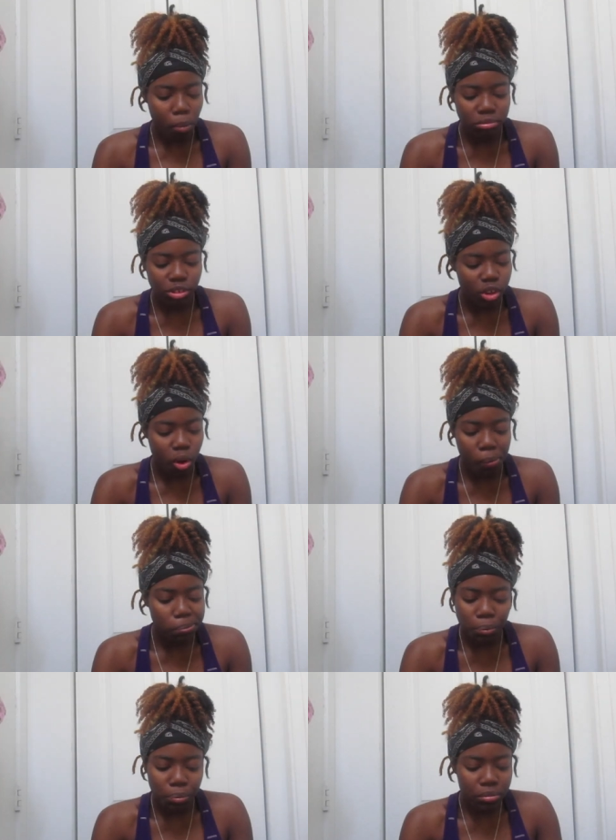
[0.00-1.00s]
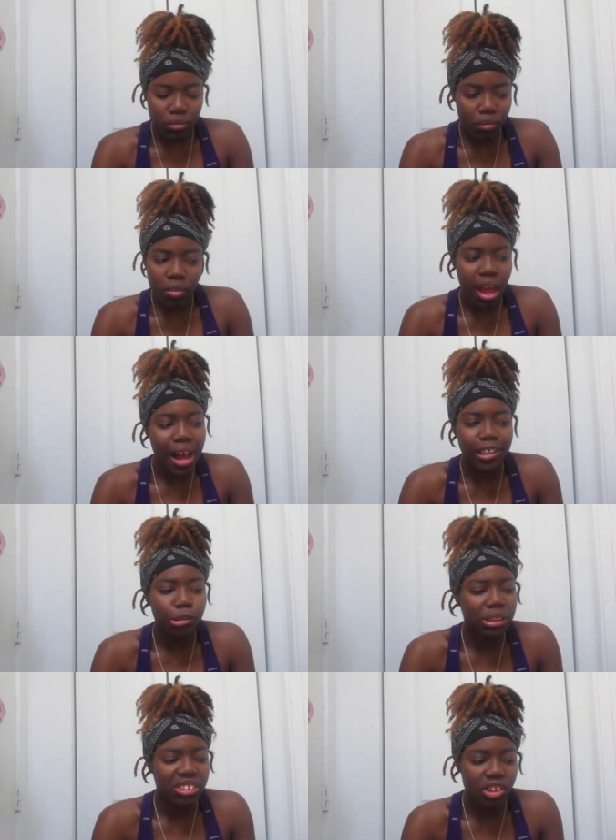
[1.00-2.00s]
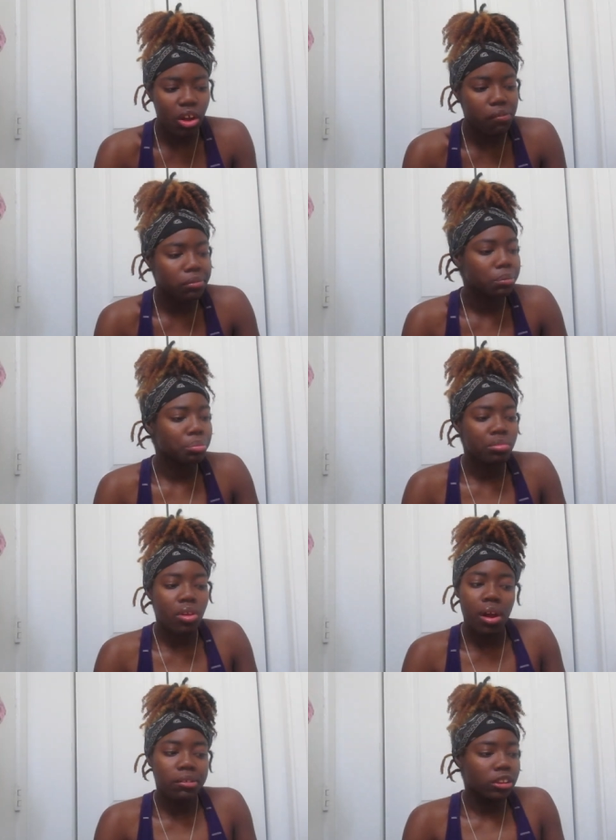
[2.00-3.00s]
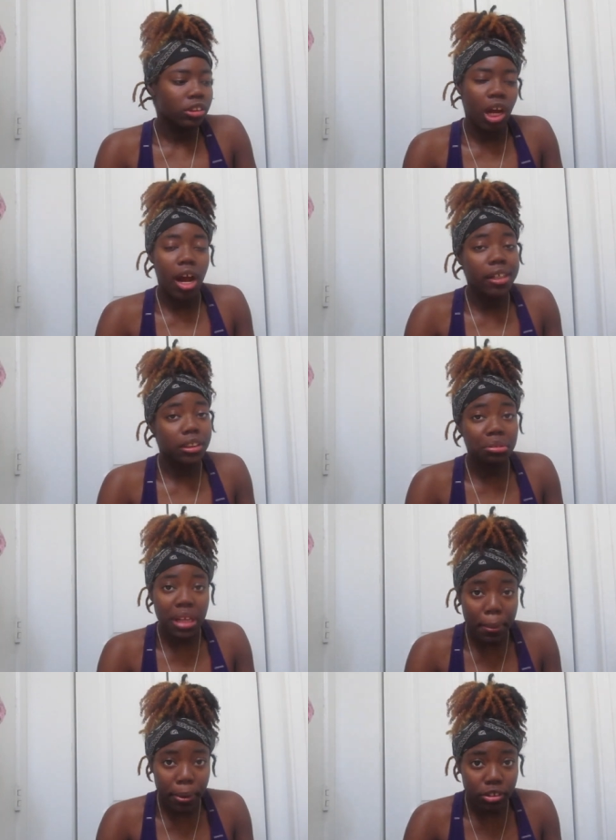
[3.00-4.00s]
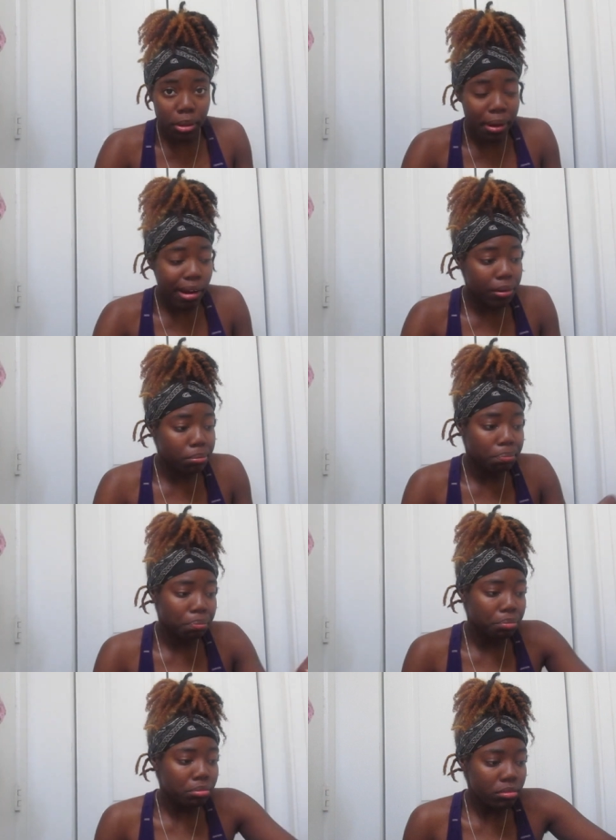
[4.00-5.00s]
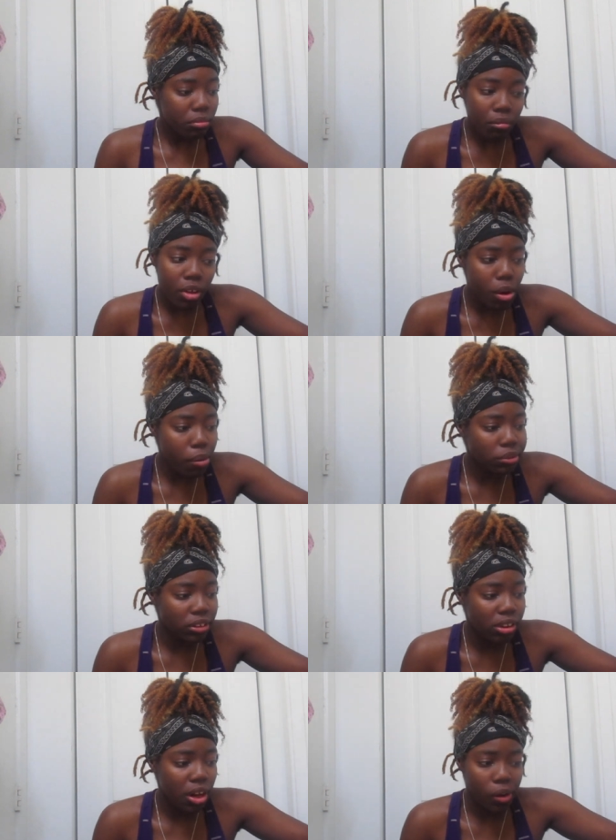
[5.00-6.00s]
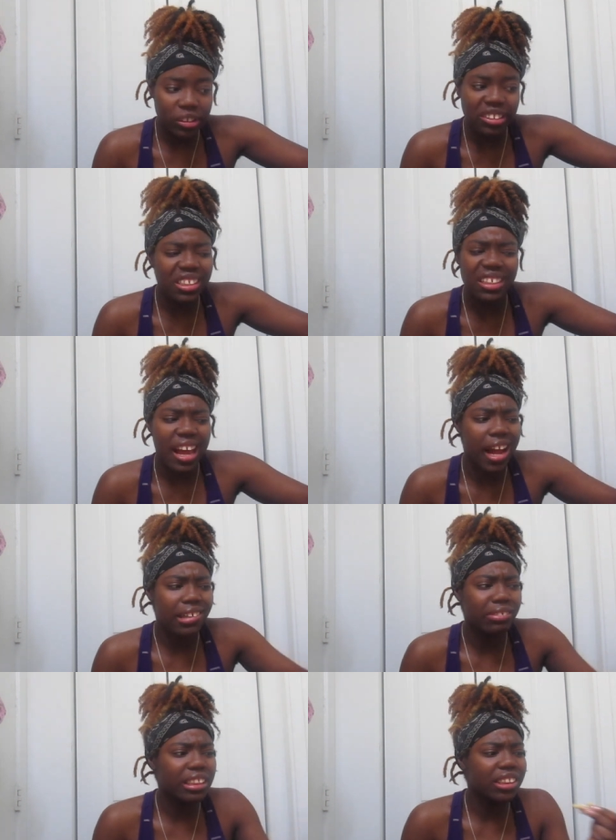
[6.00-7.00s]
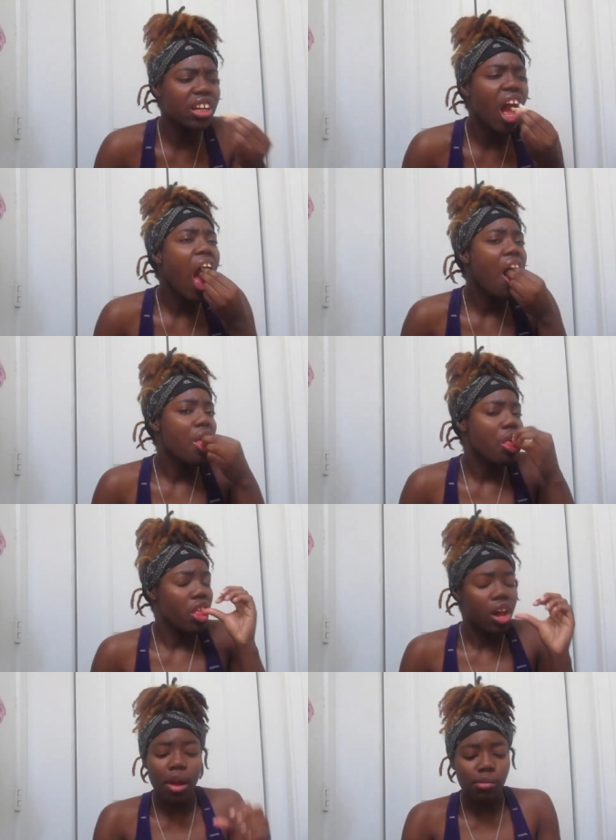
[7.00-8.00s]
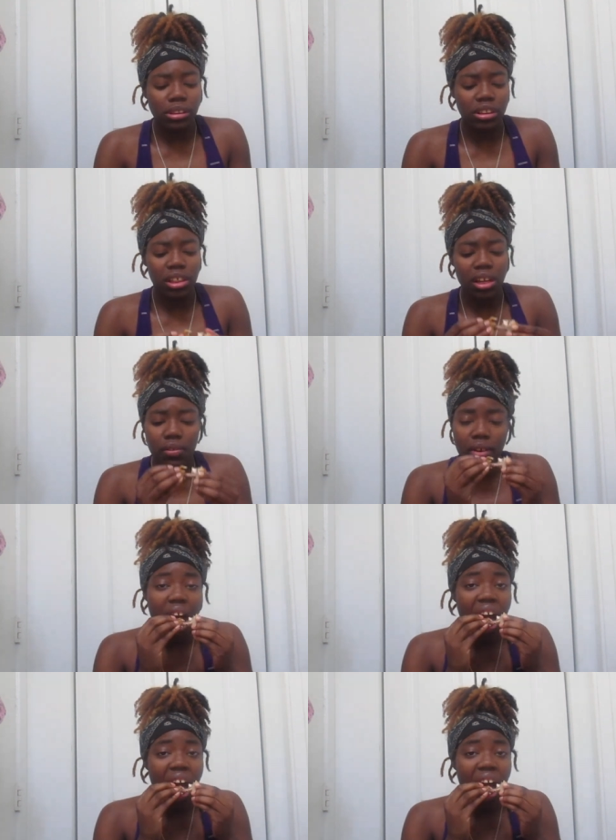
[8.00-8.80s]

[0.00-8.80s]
So, I know myself. I end up snapping on somebody. You know what I'm saying? Or just getting aggravated and want to leave.